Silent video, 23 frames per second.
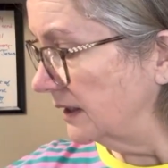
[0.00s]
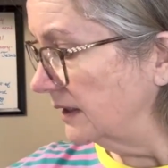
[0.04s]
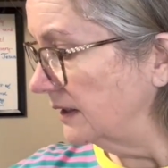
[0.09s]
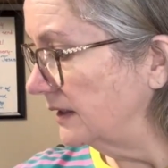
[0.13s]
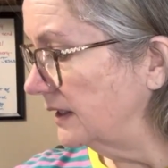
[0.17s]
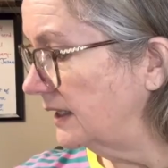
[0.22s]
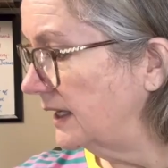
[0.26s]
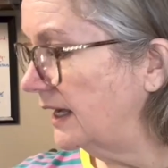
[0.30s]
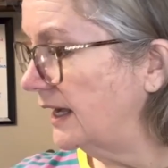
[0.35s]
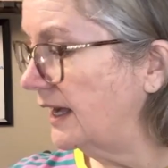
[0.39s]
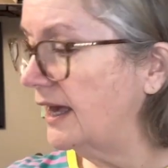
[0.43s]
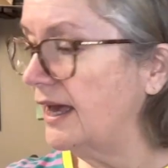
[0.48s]

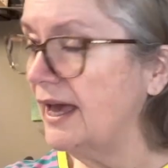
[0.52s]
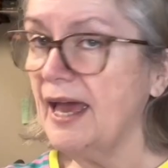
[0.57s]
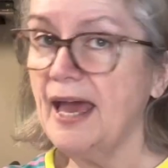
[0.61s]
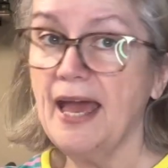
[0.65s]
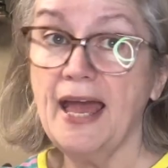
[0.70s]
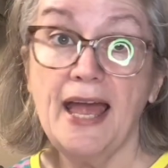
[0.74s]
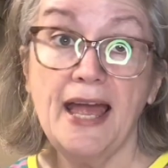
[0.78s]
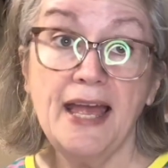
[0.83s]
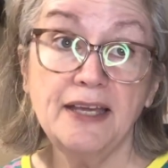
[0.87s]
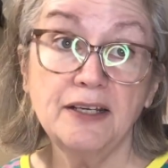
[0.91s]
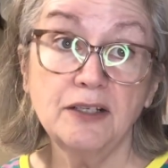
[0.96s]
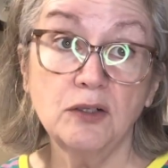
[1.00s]
the
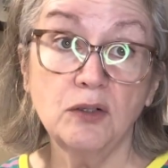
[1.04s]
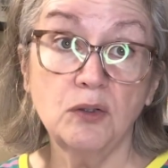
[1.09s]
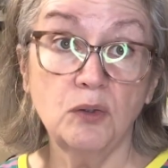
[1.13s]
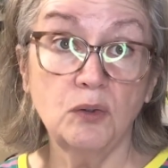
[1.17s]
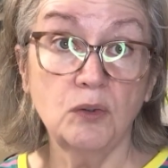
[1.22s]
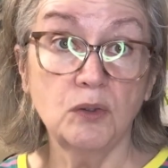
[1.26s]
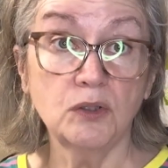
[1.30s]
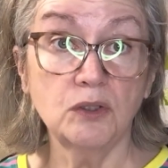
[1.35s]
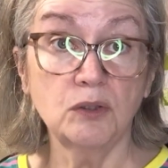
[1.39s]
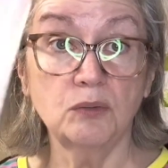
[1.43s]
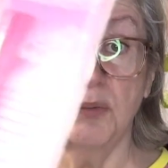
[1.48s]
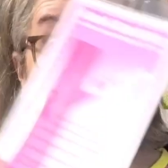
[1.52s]
add a
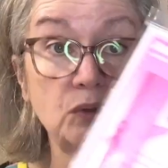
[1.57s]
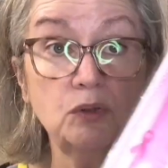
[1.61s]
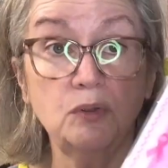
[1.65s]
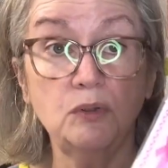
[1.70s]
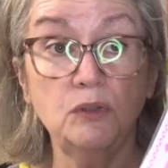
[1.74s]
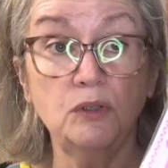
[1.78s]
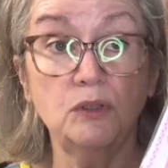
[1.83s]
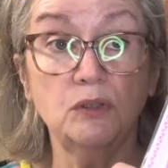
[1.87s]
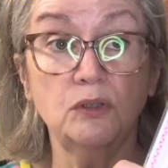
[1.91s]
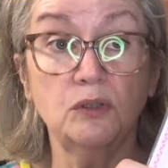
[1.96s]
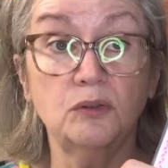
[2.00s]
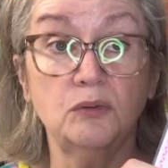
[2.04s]
quarter
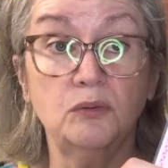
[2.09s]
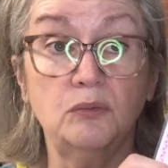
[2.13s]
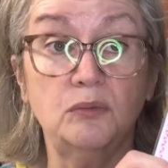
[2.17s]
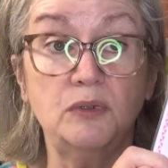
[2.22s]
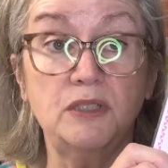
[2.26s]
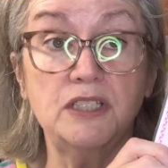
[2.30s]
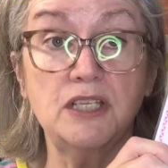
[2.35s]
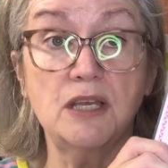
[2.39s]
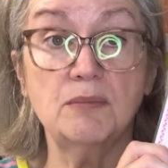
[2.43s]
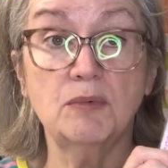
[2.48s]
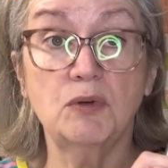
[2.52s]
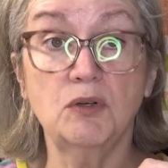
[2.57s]
ruler,
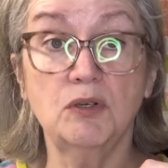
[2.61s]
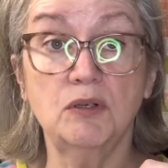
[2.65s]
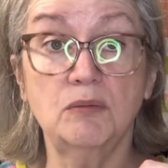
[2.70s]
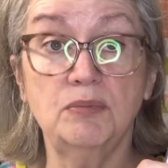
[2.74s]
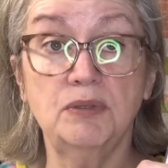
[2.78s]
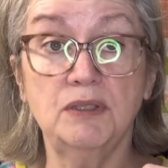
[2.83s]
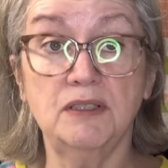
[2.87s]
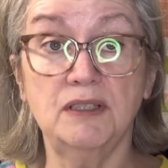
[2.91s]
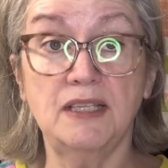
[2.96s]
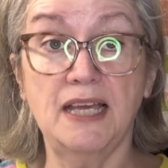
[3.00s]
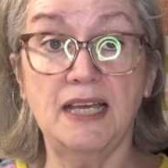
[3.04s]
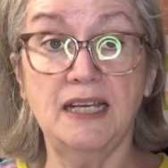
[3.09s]
which I'm going to
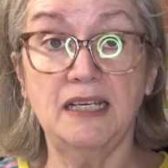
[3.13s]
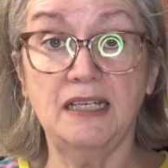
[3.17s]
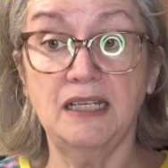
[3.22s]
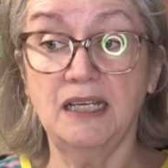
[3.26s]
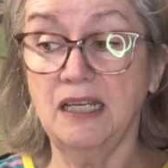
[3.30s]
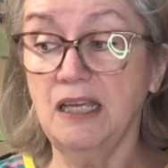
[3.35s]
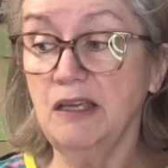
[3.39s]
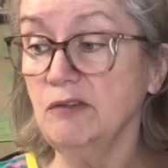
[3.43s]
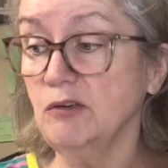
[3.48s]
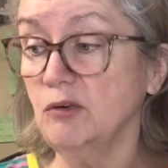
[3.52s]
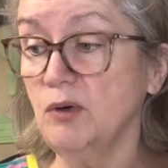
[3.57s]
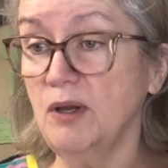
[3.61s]
put that in the
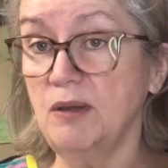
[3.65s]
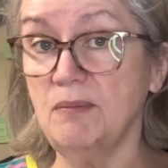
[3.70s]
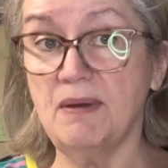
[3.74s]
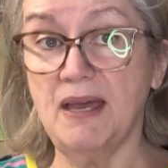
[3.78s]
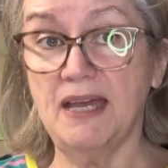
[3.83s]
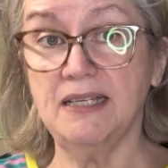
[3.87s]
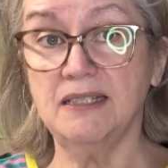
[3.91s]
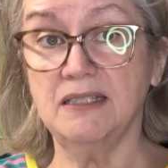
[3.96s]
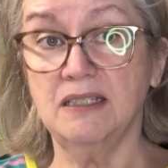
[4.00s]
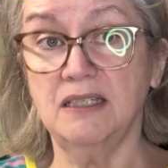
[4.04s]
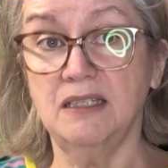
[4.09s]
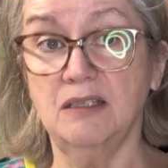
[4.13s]
giveaway
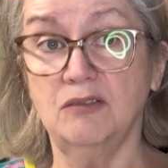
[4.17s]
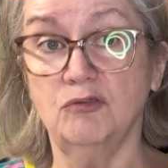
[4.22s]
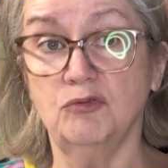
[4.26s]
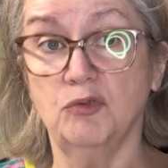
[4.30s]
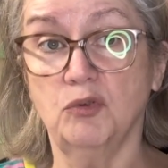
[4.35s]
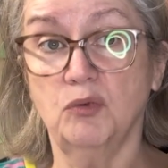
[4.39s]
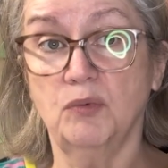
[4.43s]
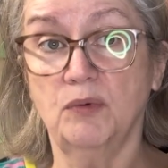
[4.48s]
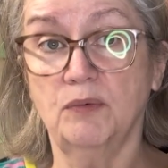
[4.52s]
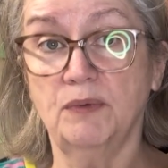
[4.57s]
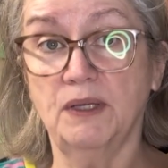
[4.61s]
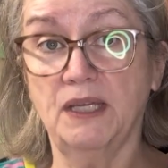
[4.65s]
basket for
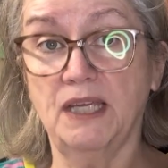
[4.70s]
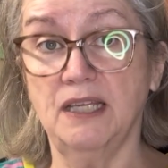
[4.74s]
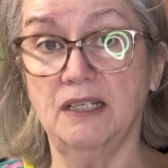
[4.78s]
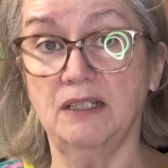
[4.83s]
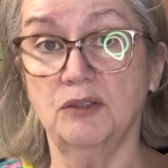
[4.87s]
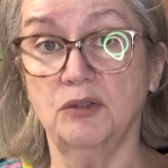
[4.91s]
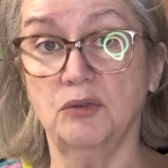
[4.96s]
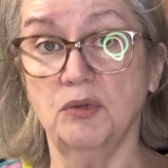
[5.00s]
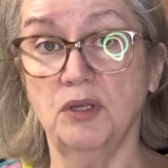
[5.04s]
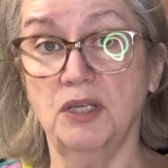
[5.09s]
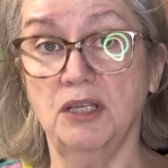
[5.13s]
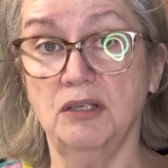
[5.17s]
when we get to
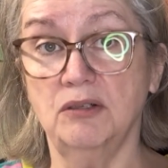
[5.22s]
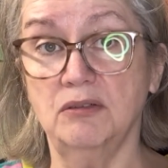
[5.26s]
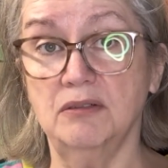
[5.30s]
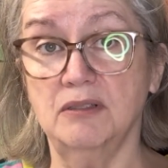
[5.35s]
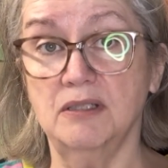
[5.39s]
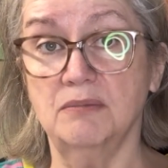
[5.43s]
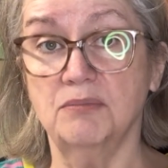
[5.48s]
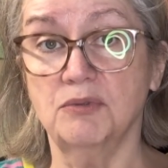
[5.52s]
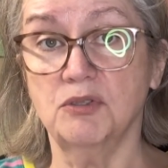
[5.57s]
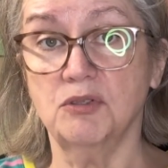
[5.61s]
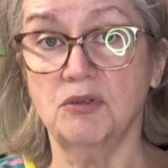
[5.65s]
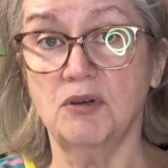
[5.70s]
300
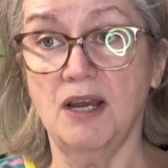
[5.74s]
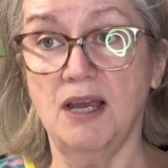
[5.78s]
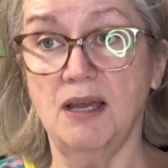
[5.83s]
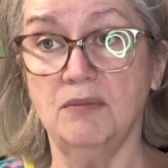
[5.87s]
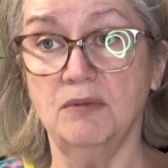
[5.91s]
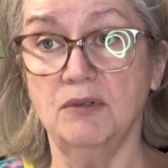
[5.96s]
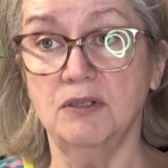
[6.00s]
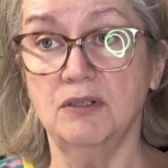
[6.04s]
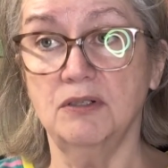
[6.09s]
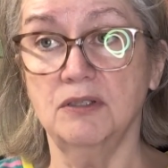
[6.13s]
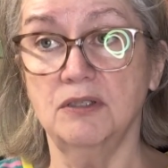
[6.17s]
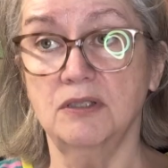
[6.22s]

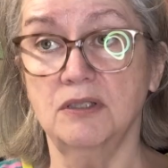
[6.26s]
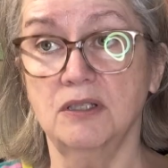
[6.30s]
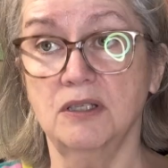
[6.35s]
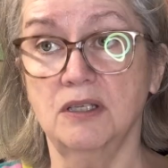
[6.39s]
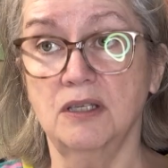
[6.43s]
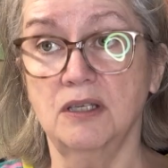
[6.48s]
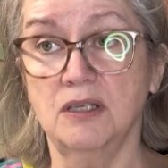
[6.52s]
subscribers.